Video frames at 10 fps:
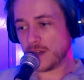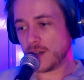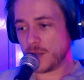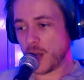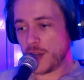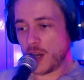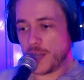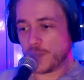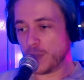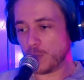I
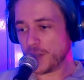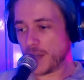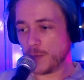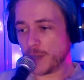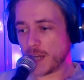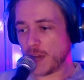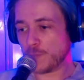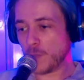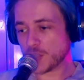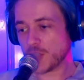agree one day we're going to have,
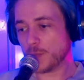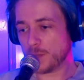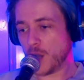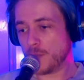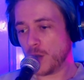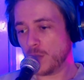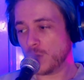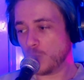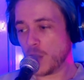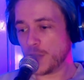much like with bipolar
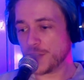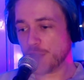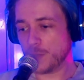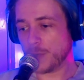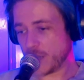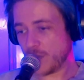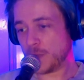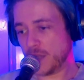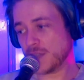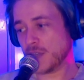1 and 2, we're going to have
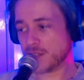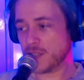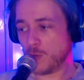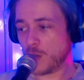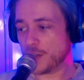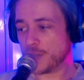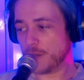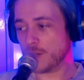PTSD 1 and 2,